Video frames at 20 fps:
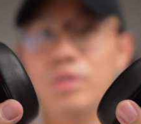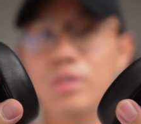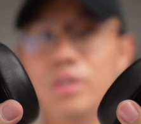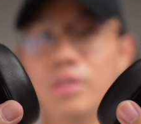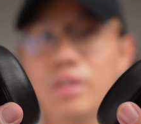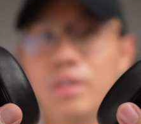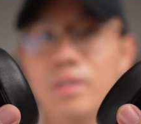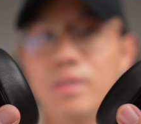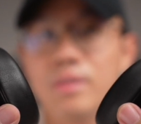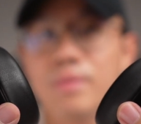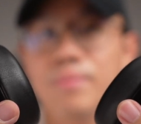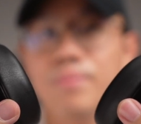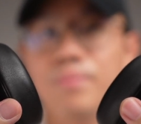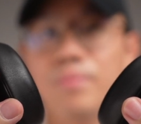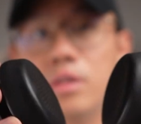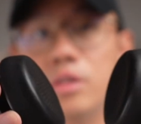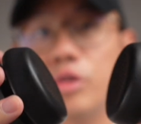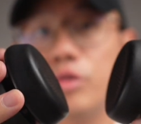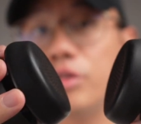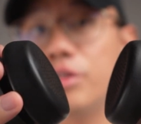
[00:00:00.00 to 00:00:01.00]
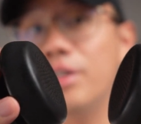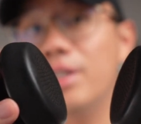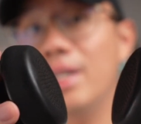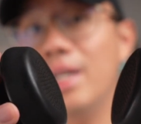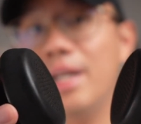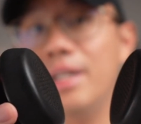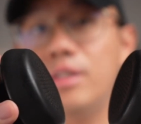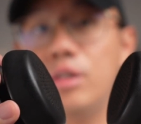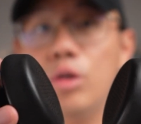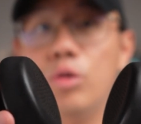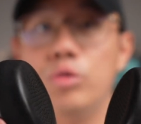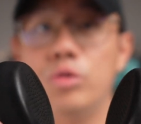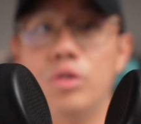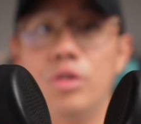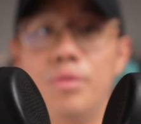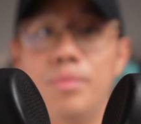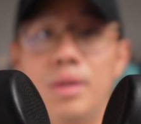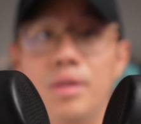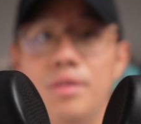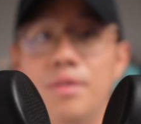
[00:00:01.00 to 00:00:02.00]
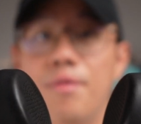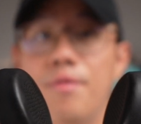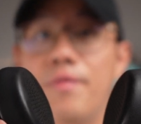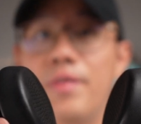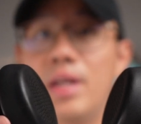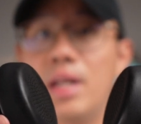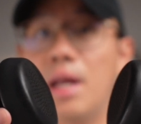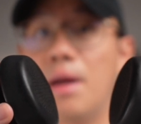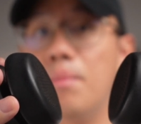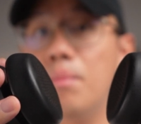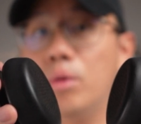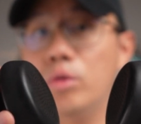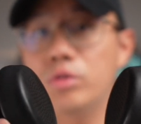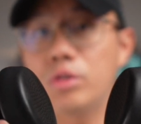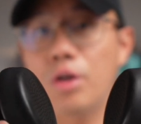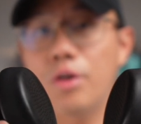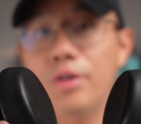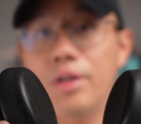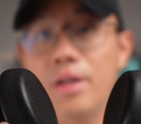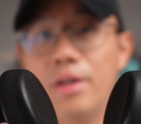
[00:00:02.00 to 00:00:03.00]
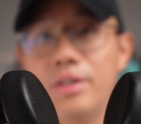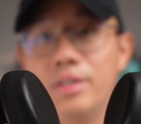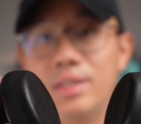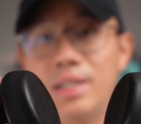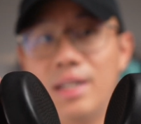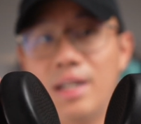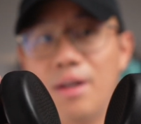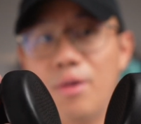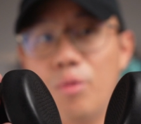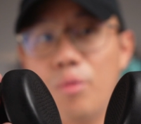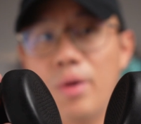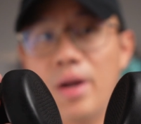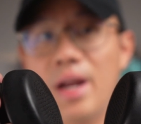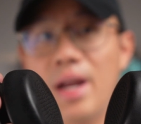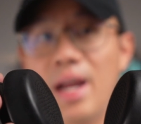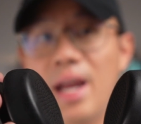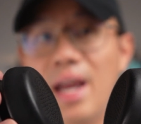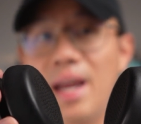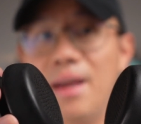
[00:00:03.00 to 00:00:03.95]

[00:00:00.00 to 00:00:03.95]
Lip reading: turn. So thirdly, it's also about the fit, and most on-ears that I wear,